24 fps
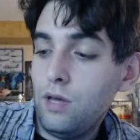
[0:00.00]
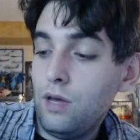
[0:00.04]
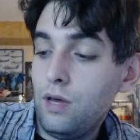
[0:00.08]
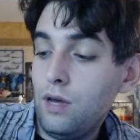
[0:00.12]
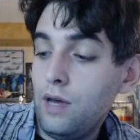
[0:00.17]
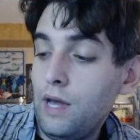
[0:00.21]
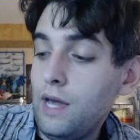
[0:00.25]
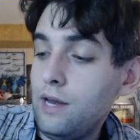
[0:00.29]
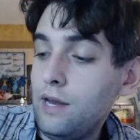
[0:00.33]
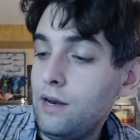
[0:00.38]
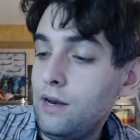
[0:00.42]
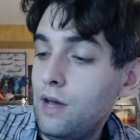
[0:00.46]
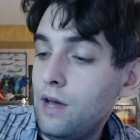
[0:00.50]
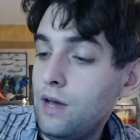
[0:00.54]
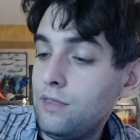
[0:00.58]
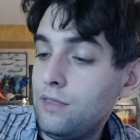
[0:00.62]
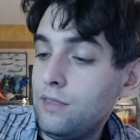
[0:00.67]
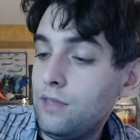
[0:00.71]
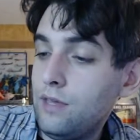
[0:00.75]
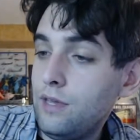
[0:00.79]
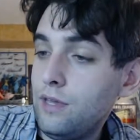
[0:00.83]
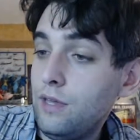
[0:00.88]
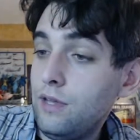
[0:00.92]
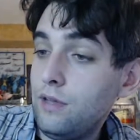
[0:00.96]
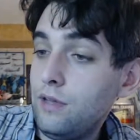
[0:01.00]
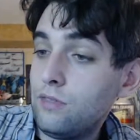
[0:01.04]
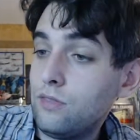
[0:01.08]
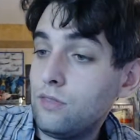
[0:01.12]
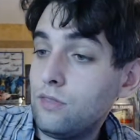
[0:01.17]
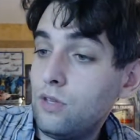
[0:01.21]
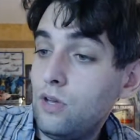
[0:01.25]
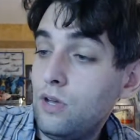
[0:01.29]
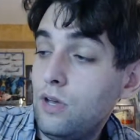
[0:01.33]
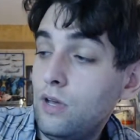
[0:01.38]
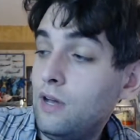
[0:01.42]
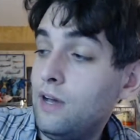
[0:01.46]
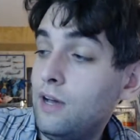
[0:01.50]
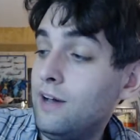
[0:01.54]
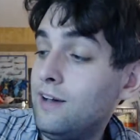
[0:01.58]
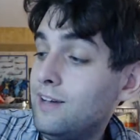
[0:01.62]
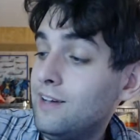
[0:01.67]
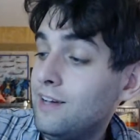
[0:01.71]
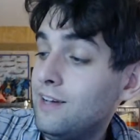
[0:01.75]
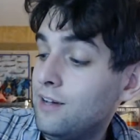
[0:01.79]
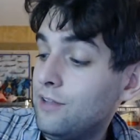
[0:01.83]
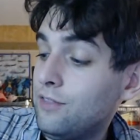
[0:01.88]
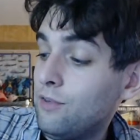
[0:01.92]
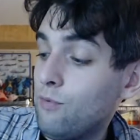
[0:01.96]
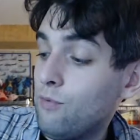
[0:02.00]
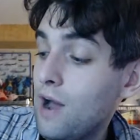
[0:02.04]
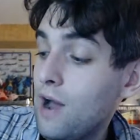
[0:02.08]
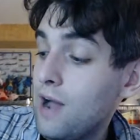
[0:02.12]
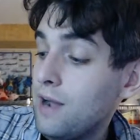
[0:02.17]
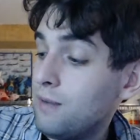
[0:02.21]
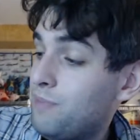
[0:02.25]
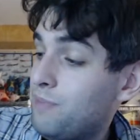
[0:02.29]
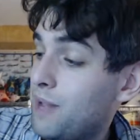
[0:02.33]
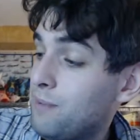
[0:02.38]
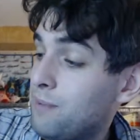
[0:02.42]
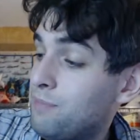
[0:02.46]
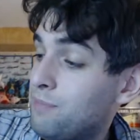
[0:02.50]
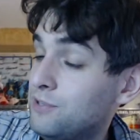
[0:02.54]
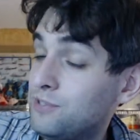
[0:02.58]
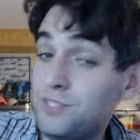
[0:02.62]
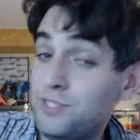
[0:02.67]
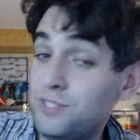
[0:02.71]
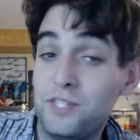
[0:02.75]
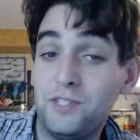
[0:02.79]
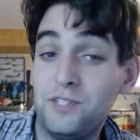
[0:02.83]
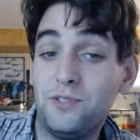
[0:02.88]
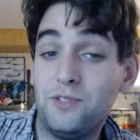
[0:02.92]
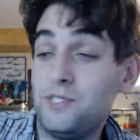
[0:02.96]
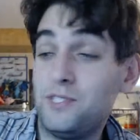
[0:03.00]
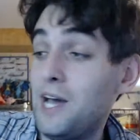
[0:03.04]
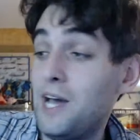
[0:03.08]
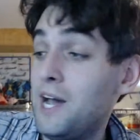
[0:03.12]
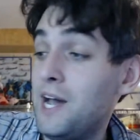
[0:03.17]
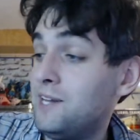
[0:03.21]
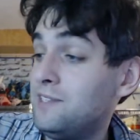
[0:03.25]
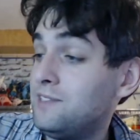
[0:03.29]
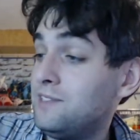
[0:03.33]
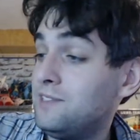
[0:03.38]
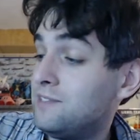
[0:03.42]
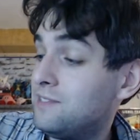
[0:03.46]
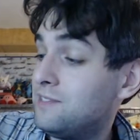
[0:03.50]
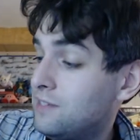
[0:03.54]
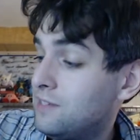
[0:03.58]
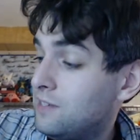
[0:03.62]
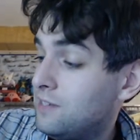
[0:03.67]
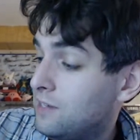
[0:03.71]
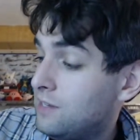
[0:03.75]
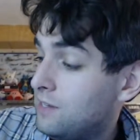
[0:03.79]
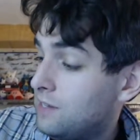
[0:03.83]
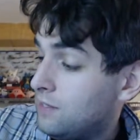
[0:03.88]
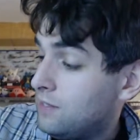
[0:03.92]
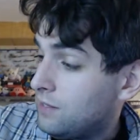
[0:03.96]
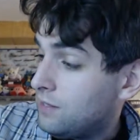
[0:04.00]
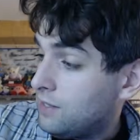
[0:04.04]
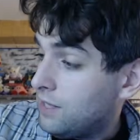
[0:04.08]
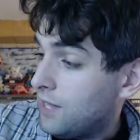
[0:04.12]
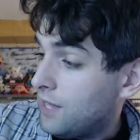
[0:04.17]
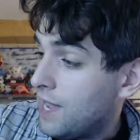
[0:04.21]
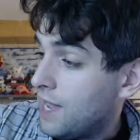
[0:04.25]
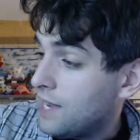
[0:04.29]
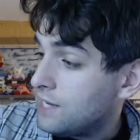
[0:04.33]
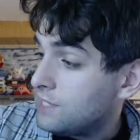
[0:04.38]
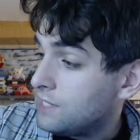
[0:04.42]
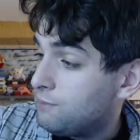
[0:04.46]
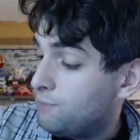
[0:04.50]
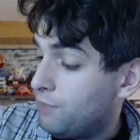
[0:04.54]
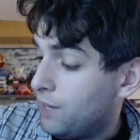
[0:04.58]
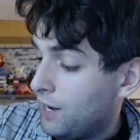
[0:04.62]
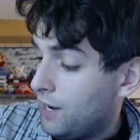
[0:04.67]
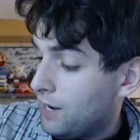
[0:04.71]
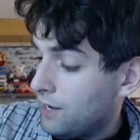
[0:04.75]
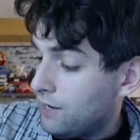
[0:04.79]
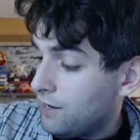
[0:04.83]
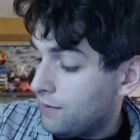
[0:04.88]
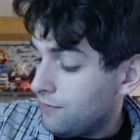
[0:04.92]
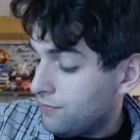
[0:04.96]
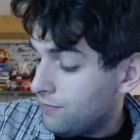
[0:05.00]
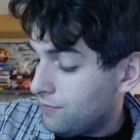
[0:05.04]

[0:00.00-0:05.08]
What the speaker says: and the the rock paper scissors dice, the hex bug.